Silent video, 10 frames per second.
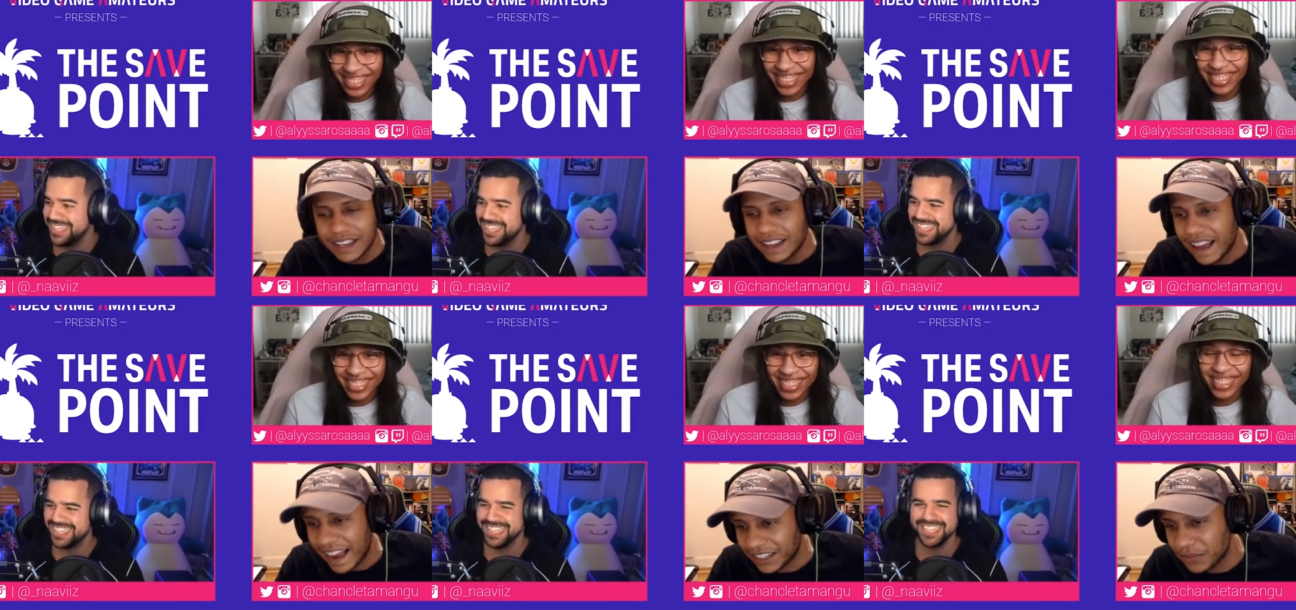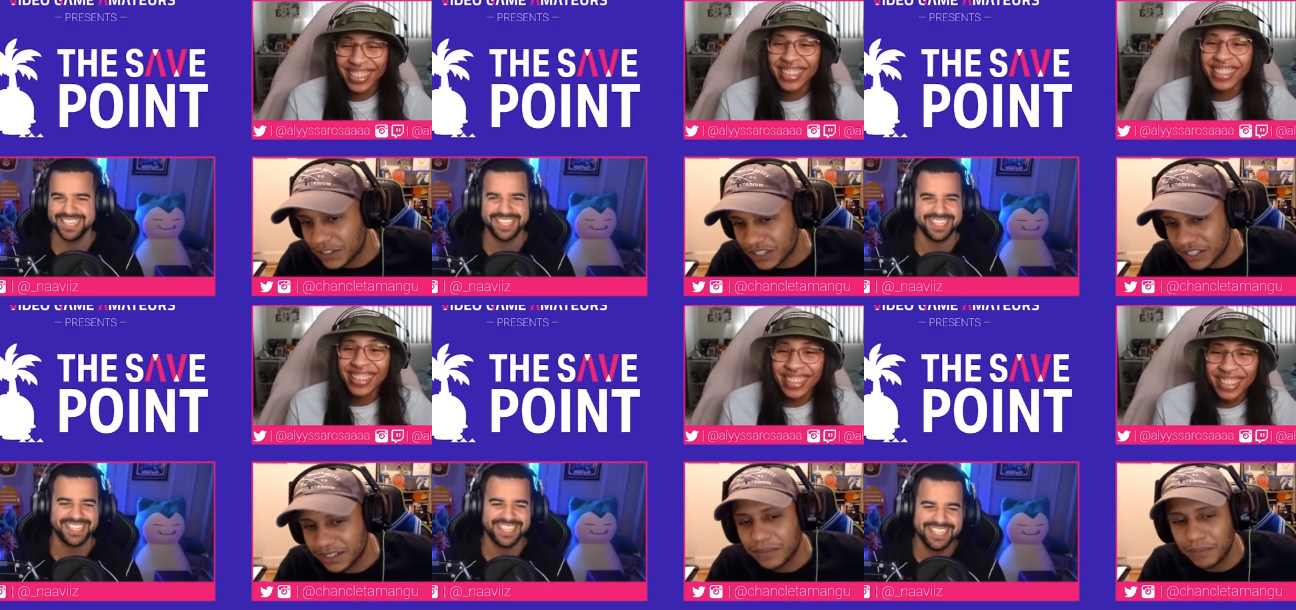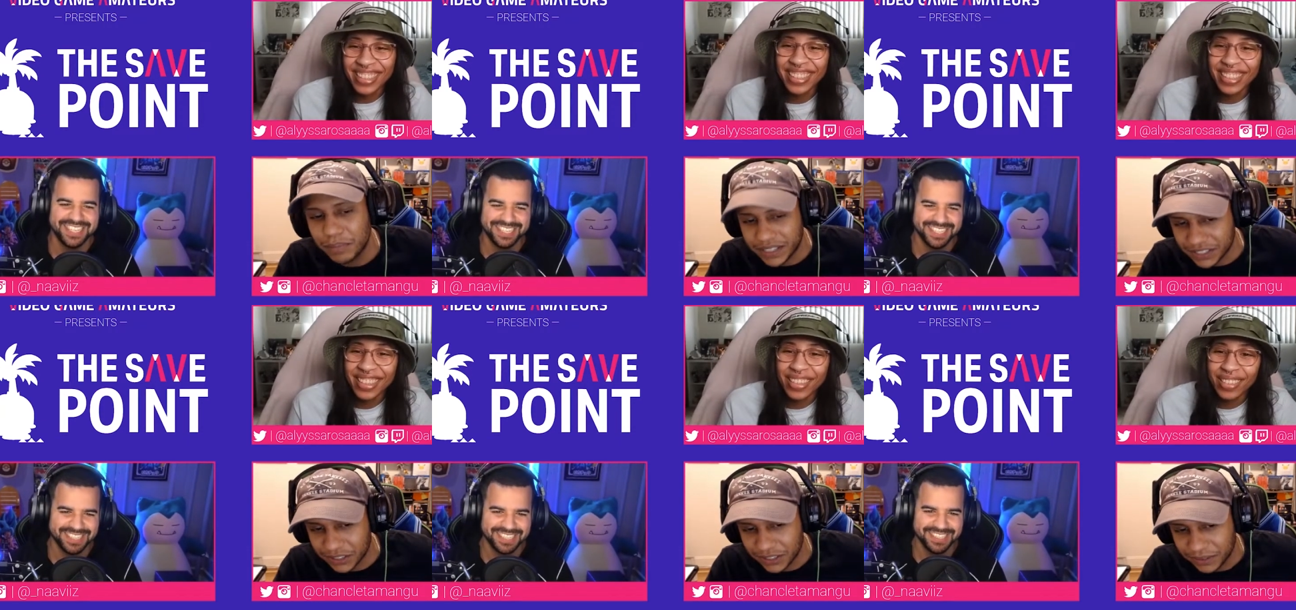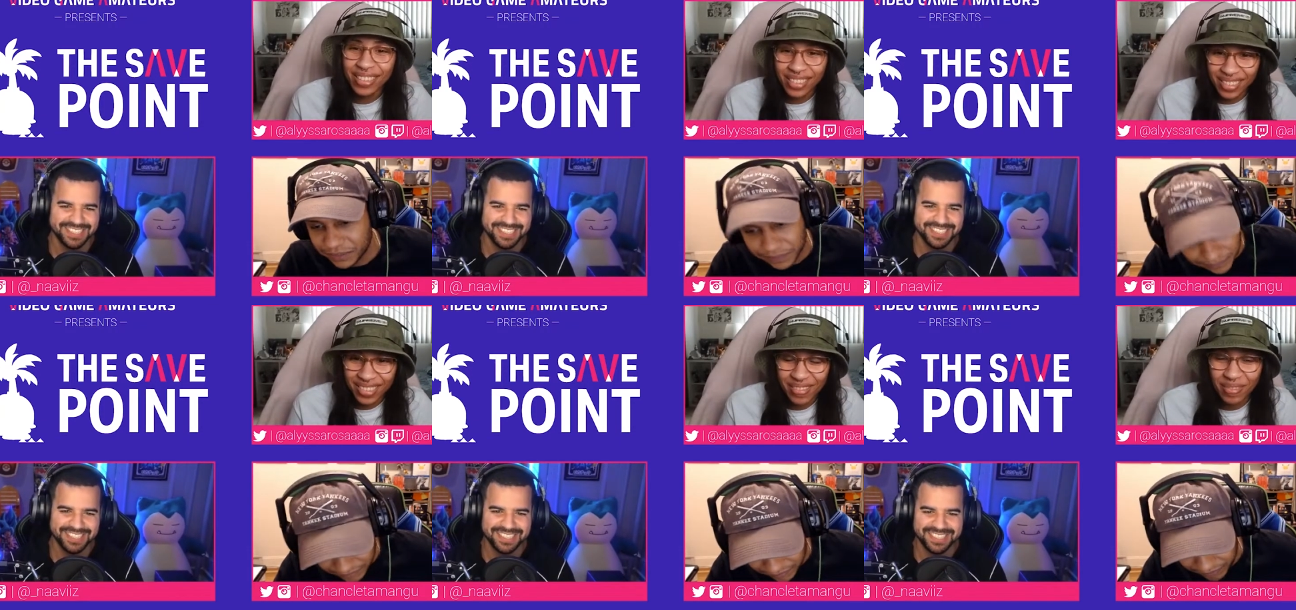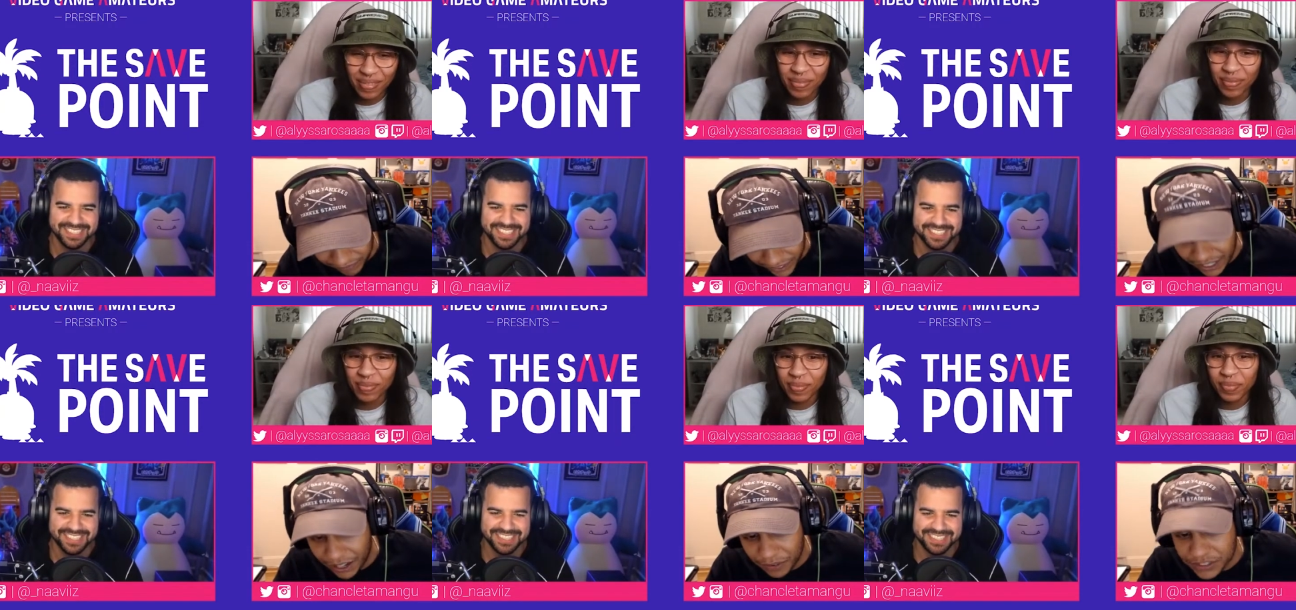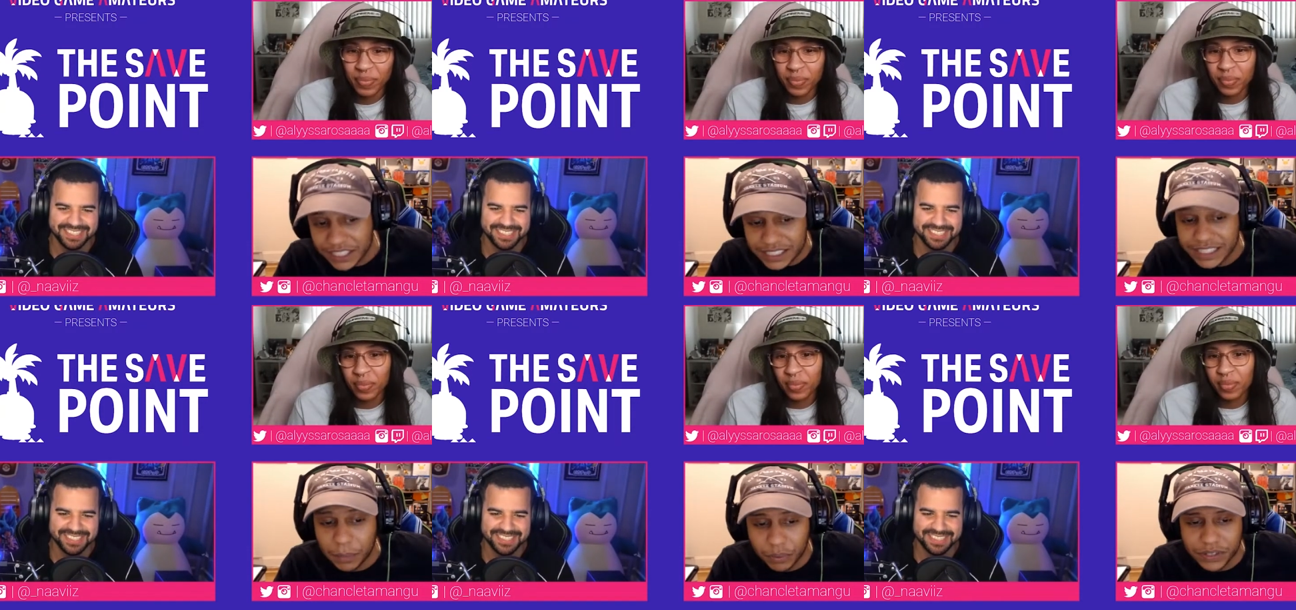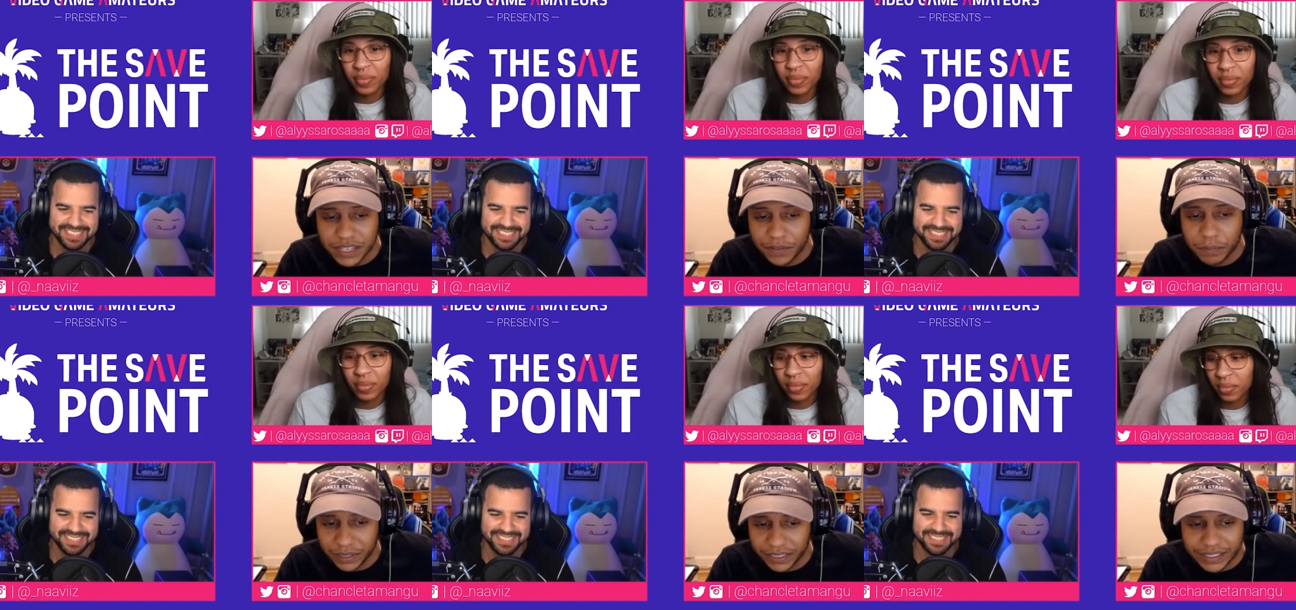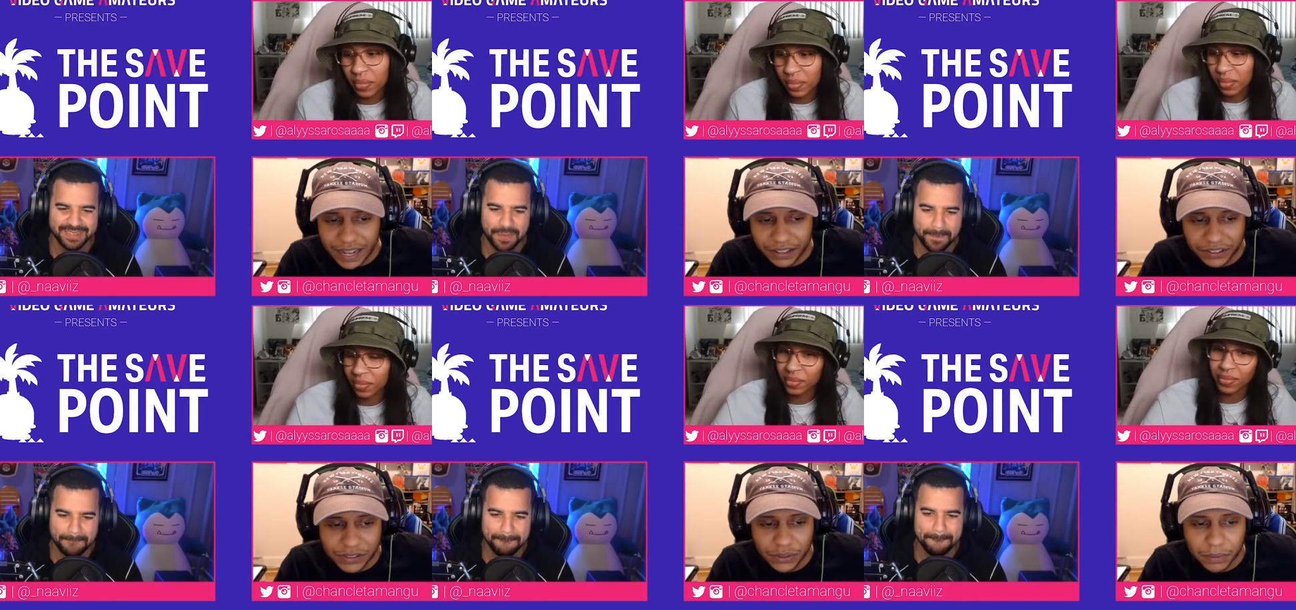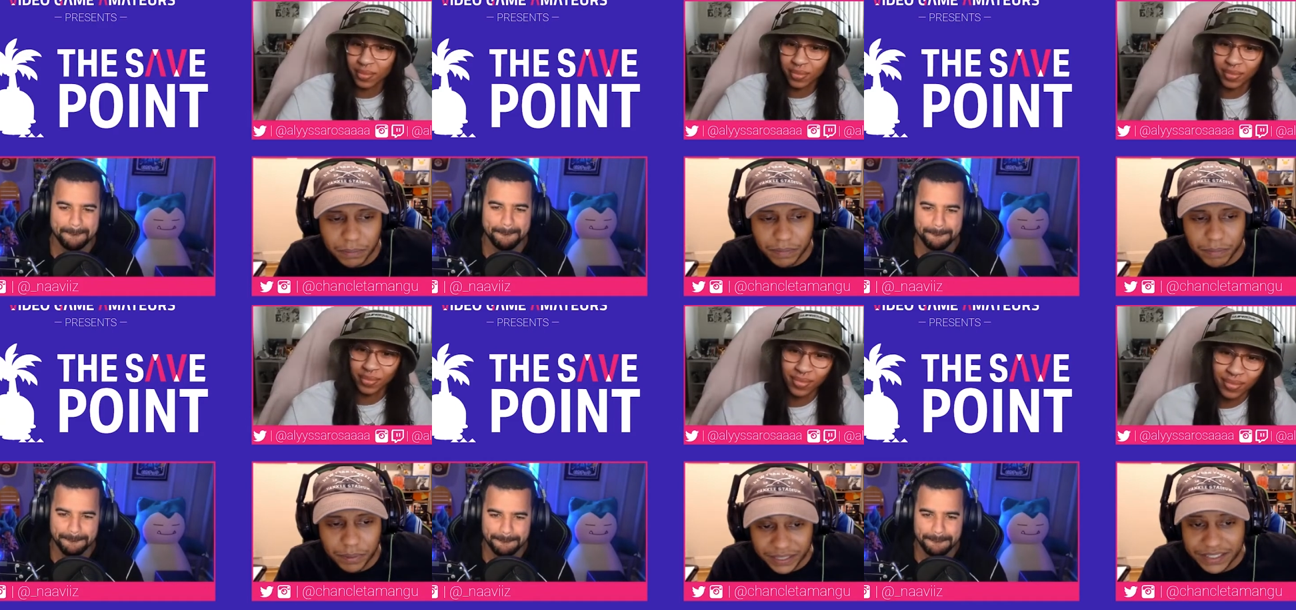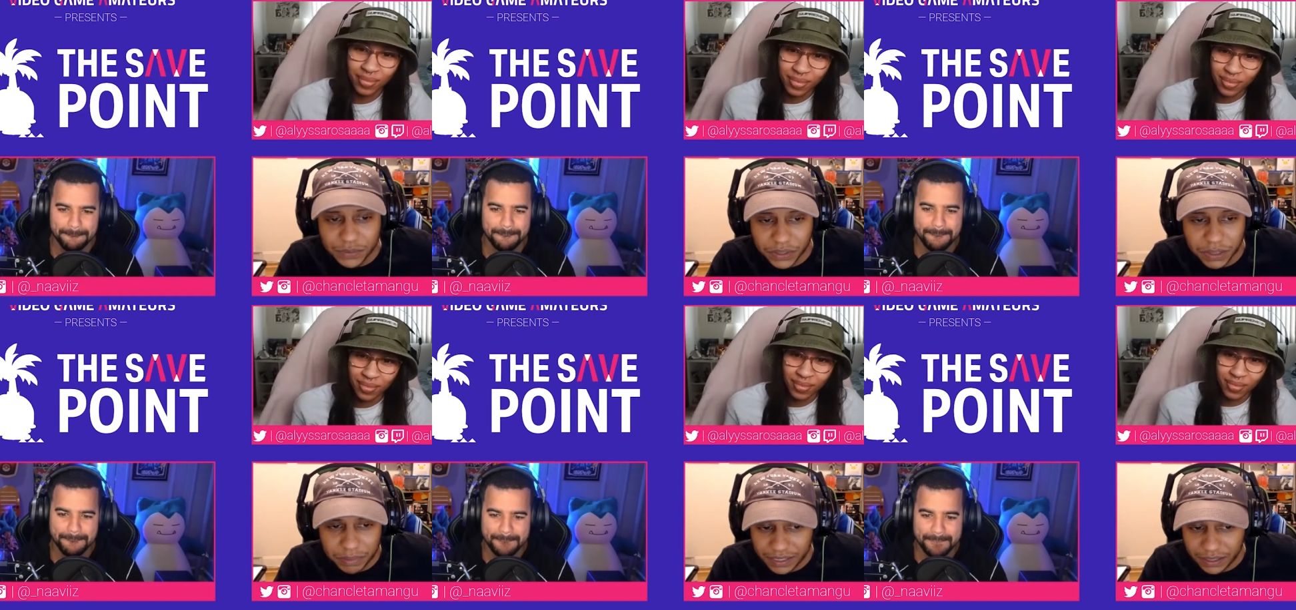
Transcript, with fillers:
Speaker 1: Activision, Blizzard uh, for $68.7 billion, billions with a B,